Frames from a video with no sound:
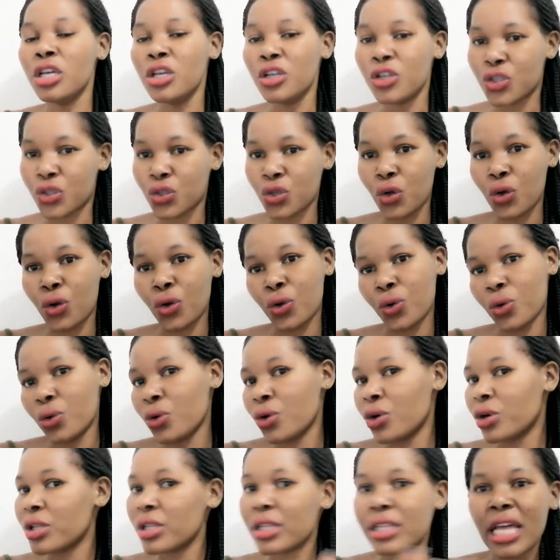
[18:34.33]
So
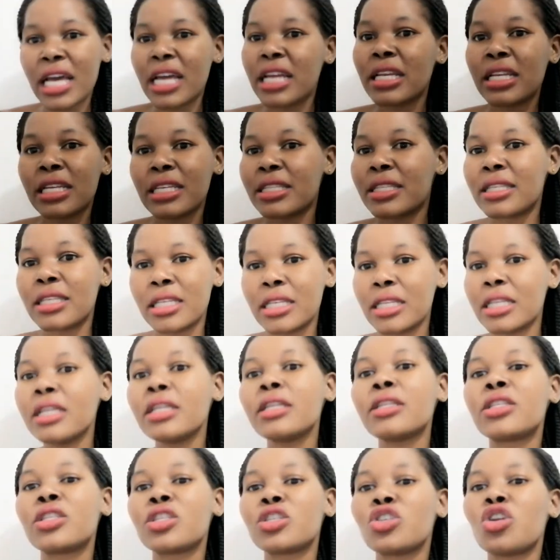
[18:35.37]
that
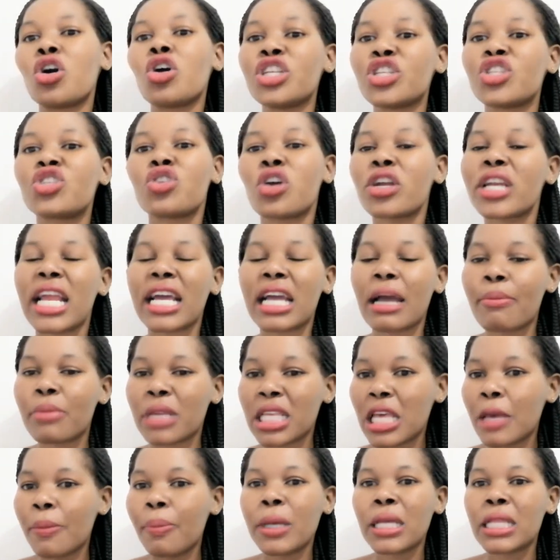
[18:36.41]
it's not like I'm
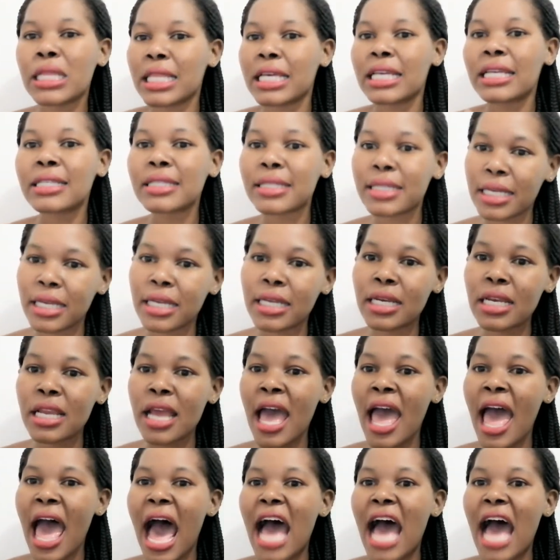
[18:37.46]
keeping things in.